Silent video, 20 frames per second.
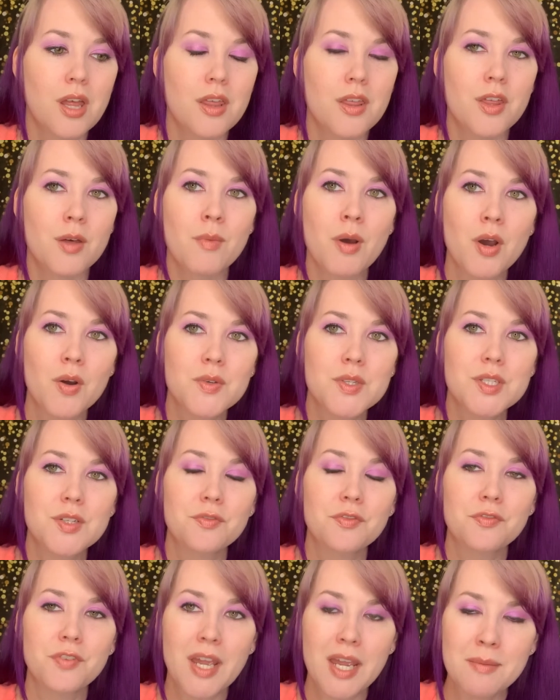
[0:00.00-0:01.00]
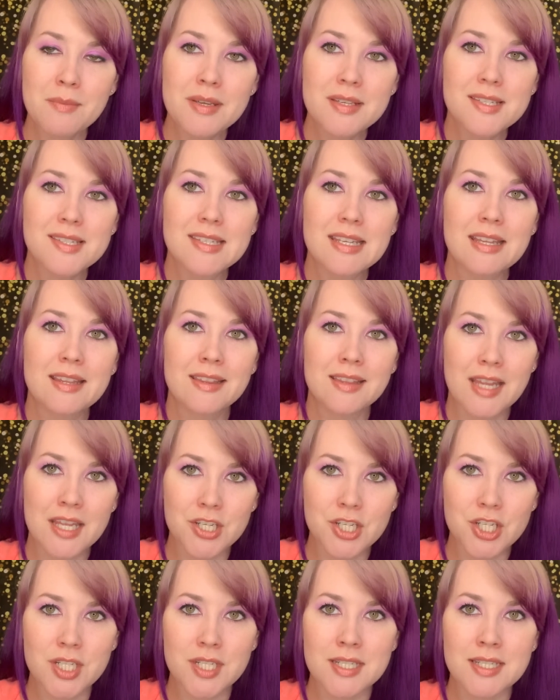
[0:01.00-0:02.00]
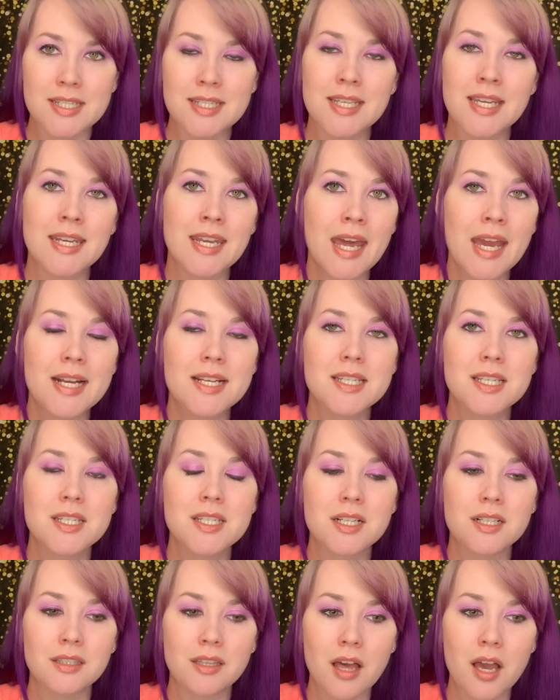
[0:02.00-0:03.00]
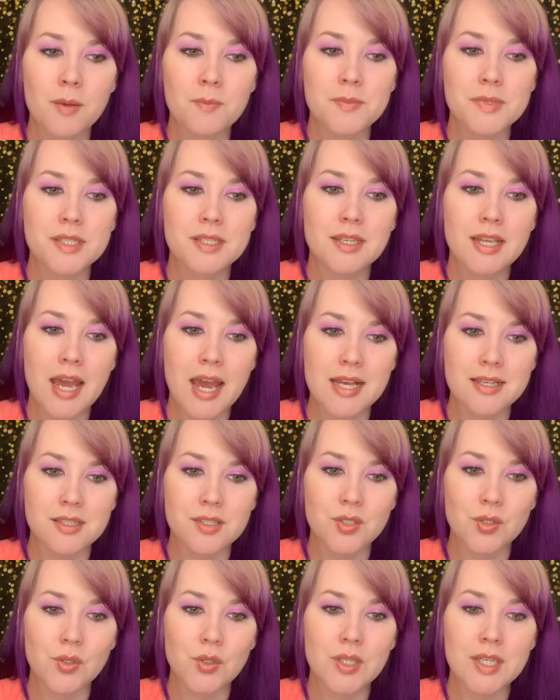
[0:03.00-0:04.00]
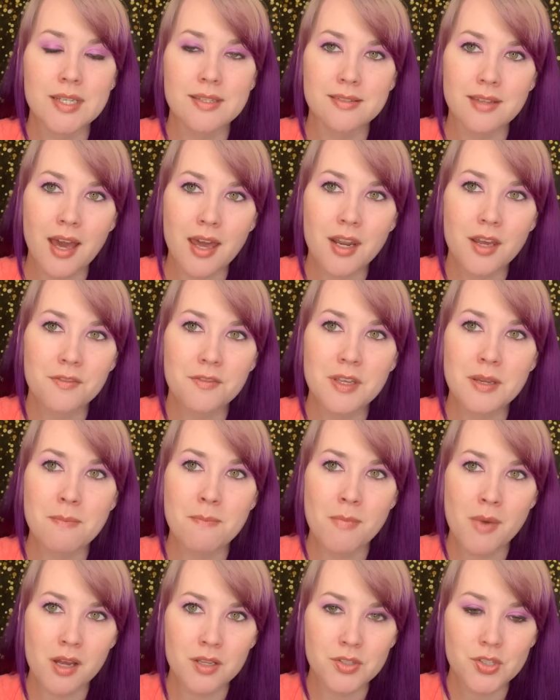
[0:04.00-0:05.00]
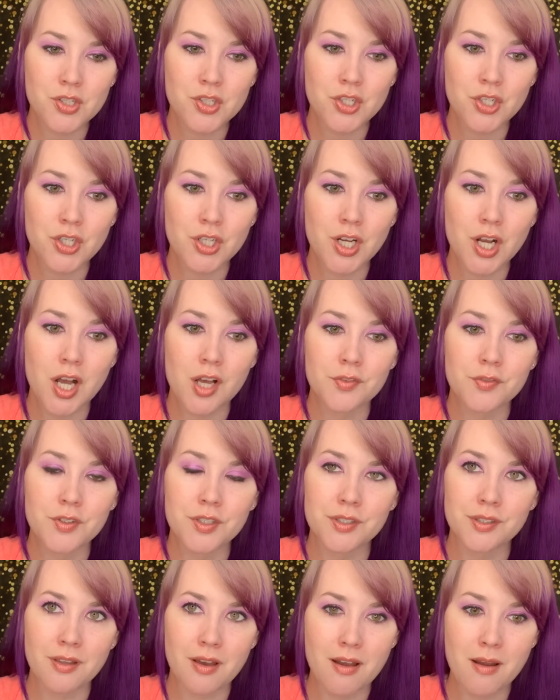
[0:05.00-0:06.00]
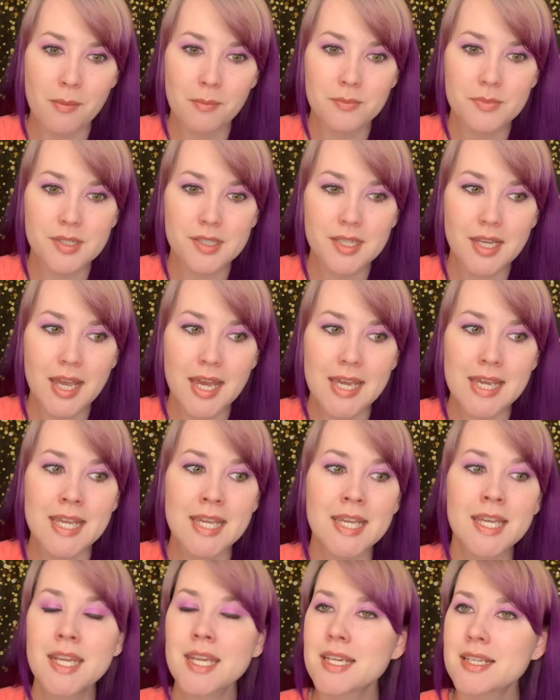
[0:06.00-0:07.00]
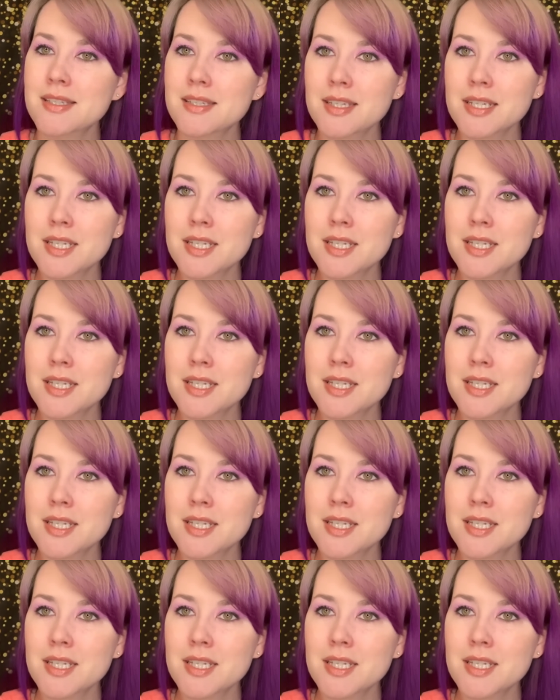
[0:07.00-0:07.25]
The most famous legend connected to Lums Castle is that of the Monster of Glamis, a hideously